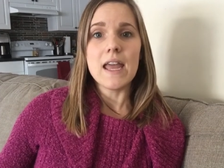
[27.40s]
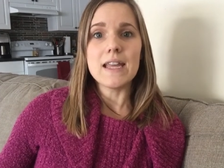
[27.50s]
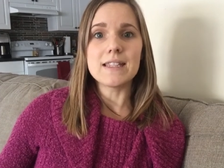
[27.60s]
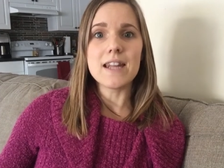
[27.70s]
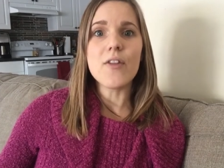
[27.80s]

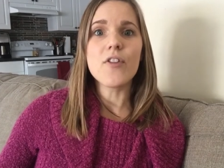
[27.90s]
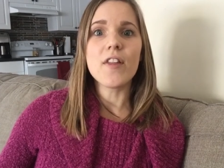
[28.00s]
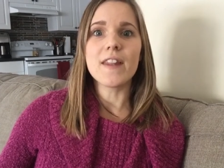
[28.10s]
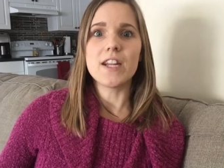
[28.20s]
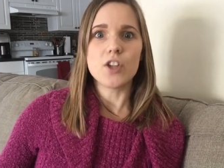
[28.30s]
it's another
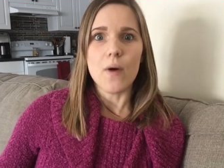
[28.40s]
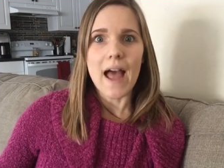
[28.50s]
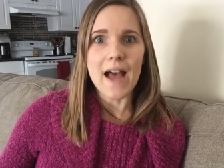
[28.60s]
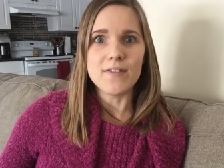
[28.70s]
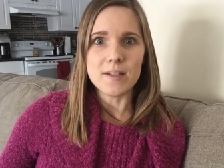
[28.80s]
thing that I don't
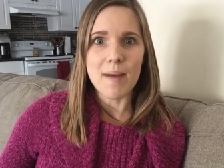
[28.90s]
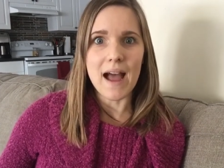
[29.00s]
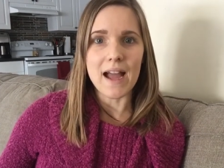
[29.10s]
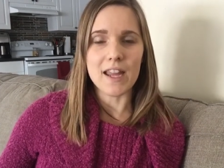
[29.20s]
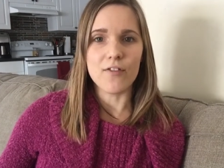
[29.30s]
have to
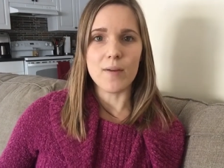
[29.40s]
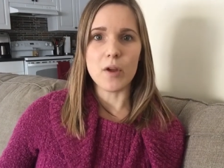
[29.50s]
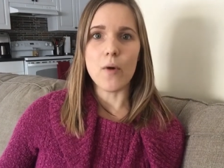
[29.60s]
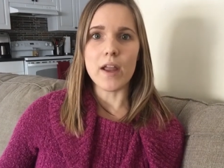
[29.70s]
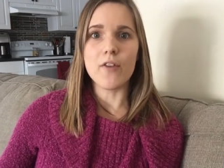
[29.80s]
pack. If I'm
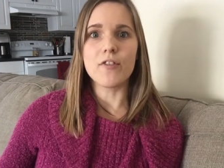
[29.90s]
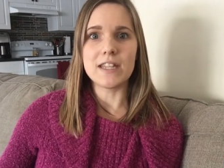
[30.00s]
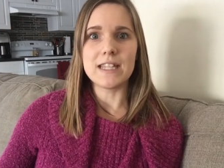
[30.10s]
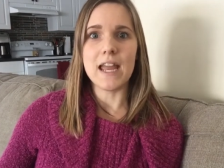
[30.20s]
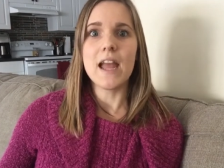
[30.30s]
going out for
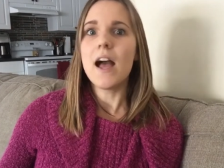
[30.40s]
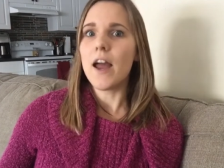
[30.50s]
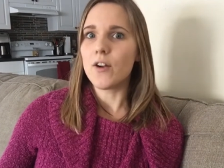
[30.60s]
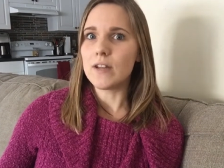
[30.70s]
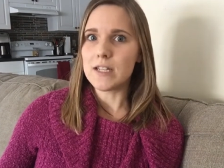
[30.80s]
the day, Tuesday.
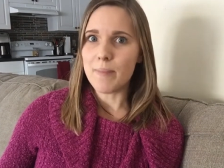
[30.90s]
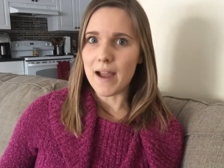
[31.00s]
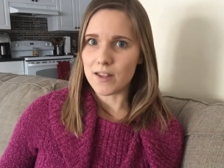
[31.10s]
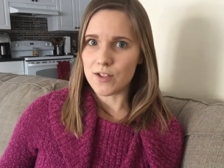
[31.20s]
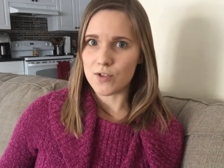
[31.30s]
I don't need to
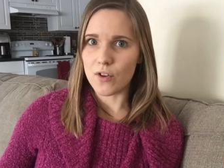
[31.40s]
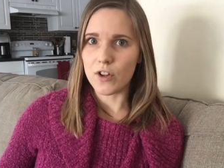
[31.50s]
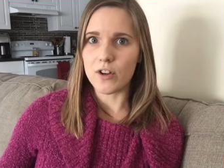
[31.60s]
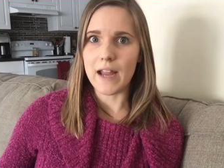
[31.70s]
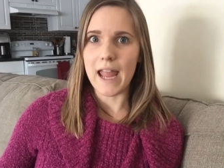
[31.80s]
pack the
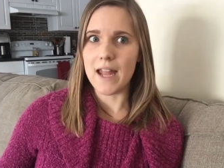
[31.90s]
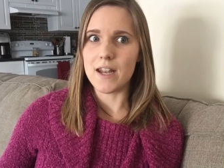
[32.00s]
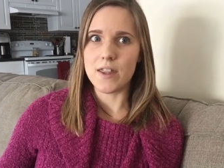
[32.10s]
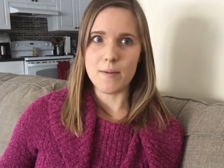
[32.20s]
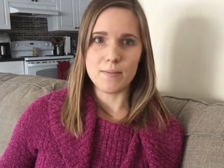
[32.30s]
stroller
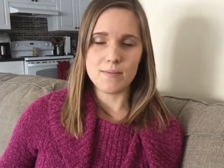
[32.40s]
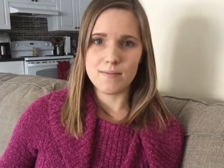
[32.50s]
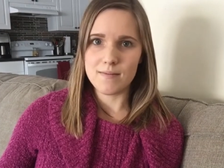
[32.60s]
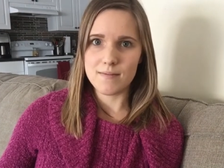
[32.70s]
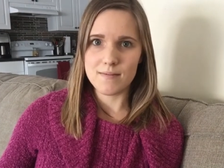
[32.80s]
and the
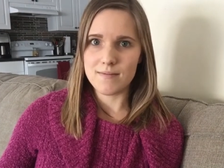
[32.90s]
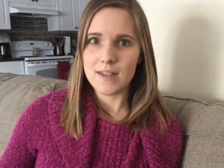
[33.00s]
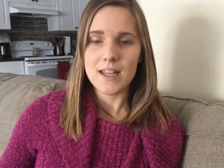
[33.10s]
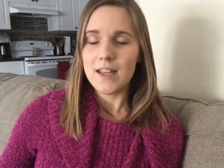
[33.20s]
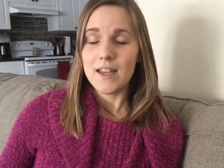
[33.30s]

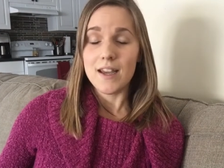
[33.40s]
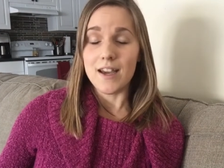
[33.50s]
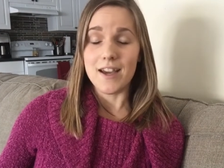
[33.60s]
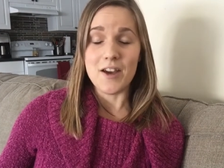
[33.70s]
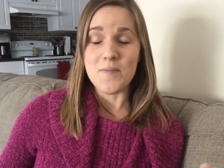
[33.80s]

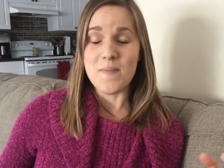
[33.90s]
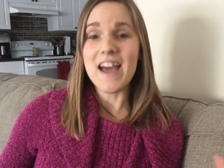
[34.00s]
um,